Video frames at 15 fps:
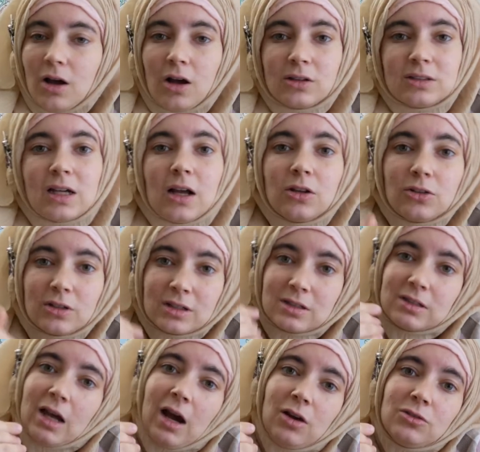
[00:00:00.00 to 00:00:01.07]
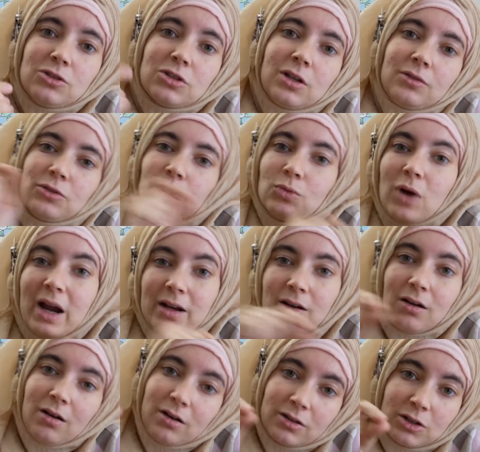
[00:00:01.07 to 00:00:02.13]
I'll tell her a sound. She'll have to write
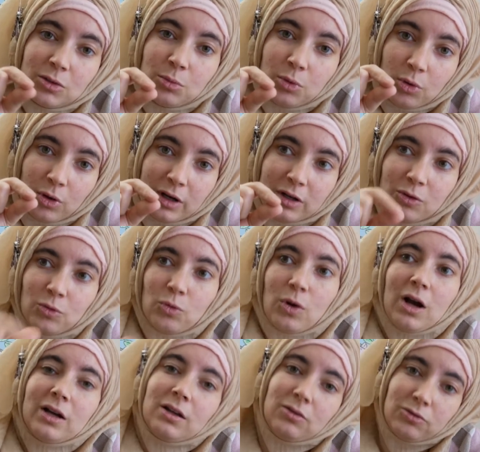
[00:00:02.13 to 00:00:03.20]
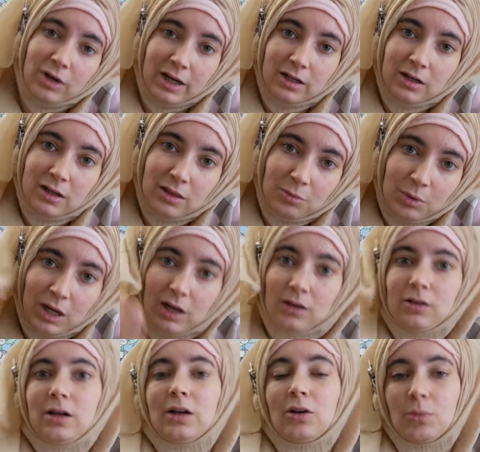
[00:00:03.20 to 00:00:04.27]
it on her board, run and find it in the
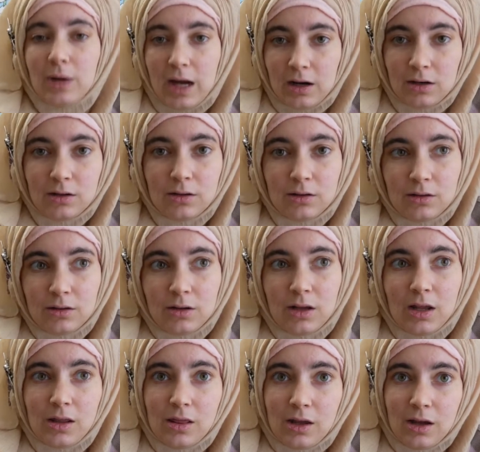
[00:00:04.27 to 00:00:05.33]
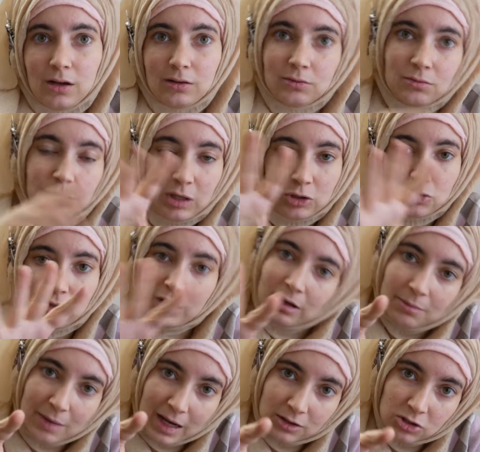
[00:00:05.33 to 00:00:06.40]
pile and go back. And then make sure that
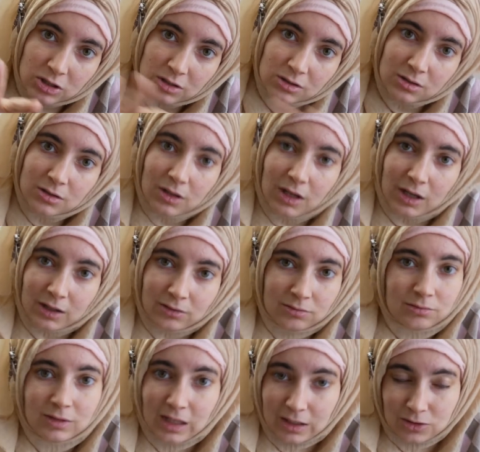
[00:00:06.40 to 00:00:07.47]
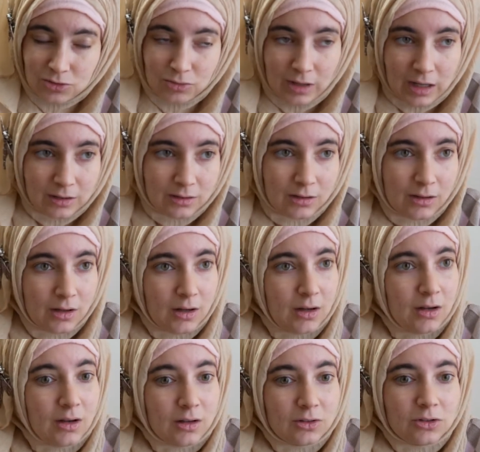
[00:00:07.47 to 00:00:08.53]
it matches and that it's right.
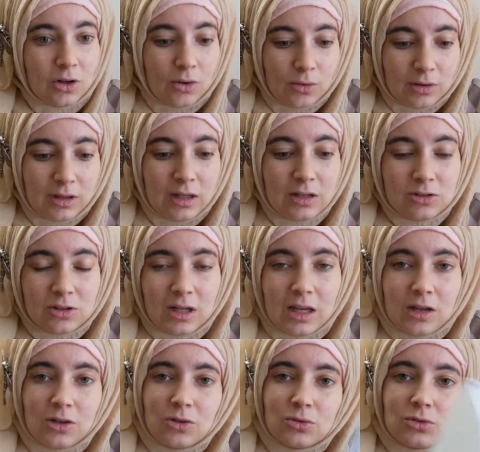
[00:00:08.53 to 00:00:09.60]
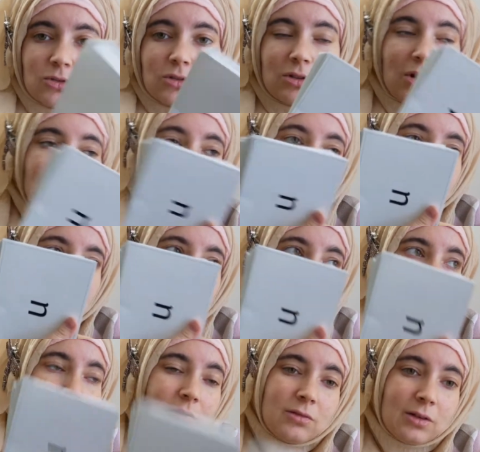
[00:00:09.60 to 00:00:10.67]
So these get used almost
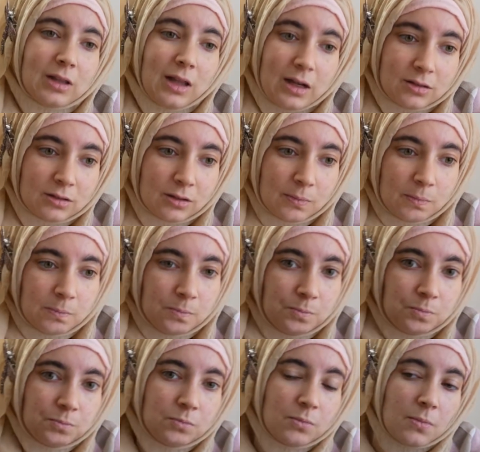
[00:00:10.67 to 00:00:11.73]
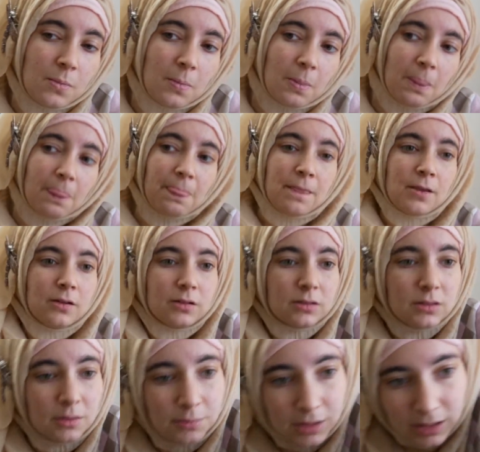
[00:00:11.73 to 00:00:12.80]
every lesson.
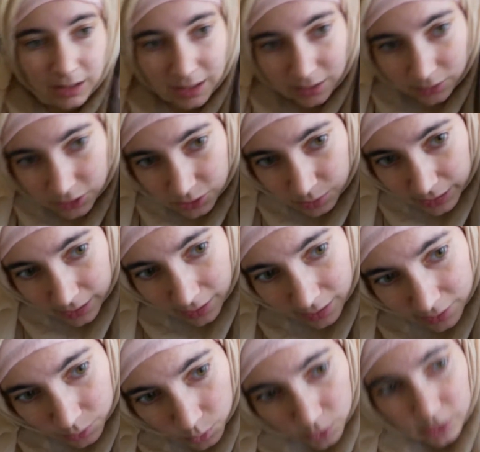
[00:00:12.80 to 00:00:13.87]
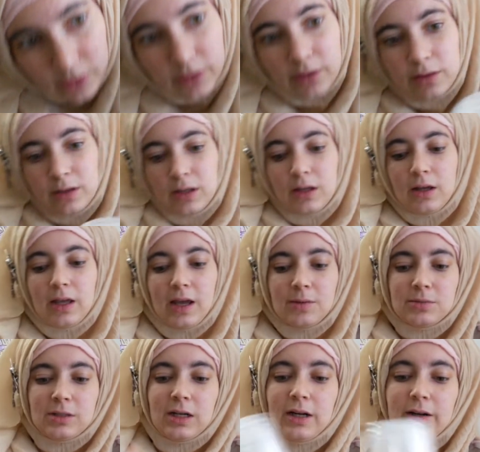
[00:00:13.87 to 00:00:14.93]
Something else we got were the
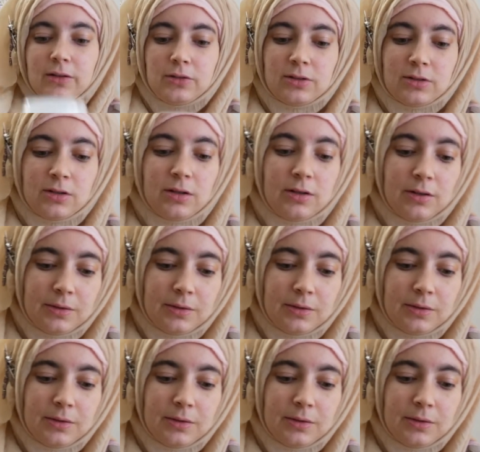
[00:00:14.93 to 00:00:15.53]
game tiles.